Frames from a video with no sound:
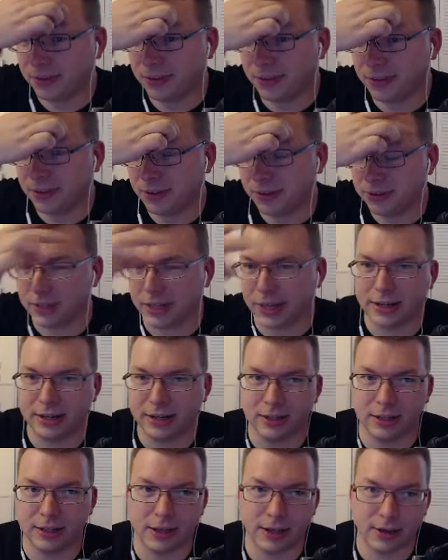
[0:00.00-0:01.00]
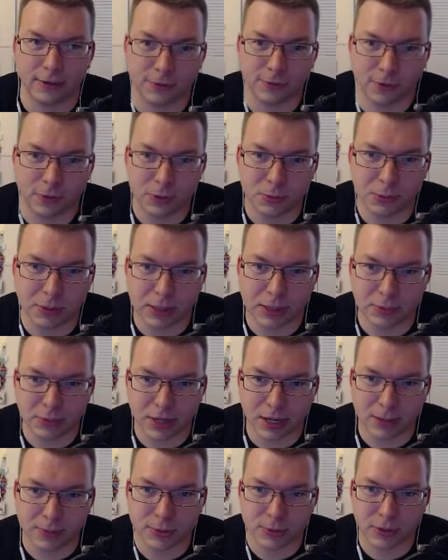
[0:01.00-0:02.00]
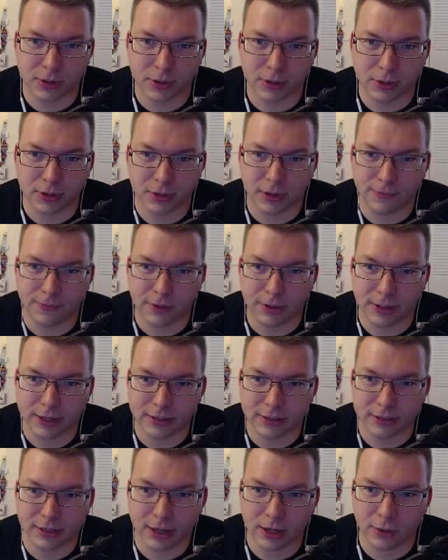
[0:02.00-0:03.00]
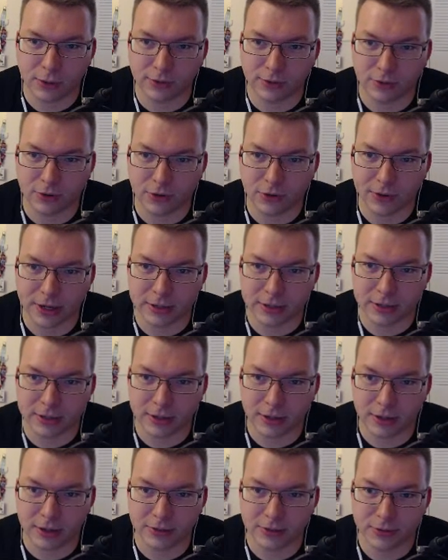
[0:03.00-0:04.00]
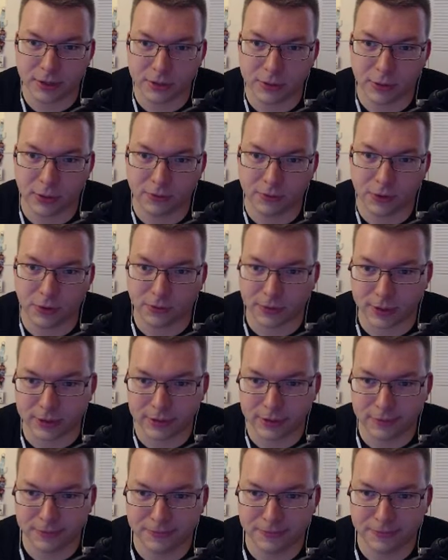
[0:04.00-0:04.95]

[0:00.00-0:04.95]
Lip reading: There's like a delay for speeding up time, so I feel like it's not going very fast, and then all of a sudden it's going very fast.